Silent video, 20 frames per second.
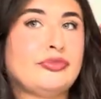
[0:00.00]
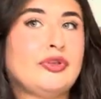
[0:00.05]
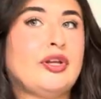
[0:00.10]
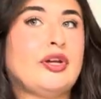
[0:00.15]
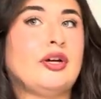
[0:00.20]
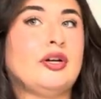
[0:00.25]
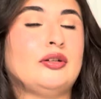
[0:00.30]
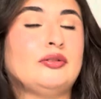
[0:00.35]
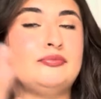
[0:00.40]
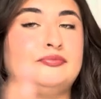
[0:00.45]

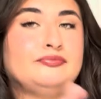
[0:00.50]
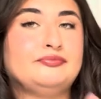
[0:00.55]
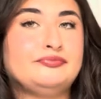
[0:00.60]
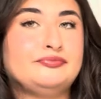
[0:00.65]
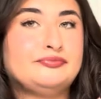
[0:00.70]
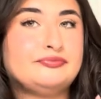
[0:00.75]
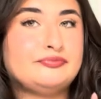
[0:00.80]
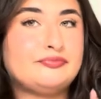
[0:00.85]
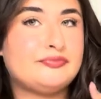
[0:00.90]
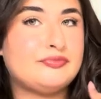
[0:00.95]
um,
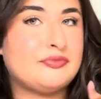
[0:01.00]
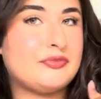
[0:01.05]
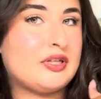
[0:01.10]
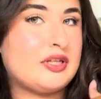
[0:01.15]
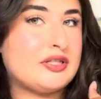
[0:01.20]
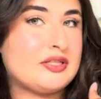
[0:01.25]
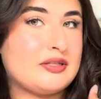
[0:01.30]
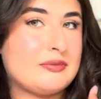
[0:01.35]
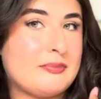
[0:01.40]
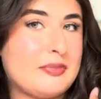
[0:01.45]

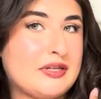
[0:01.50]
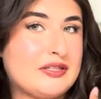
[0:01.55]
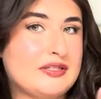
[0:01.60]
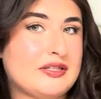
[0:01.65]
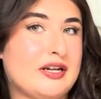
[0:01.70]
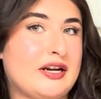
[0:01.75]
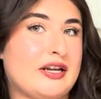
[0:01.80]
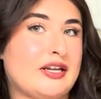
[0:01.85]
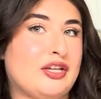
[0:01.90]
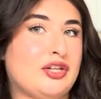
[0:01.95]
that's the best
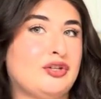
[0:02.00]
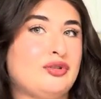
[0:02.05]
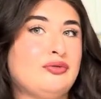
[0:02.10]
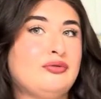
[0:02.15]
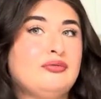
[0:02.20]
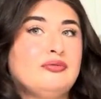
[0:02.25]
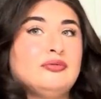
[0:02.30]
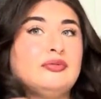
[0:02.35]
that I can do.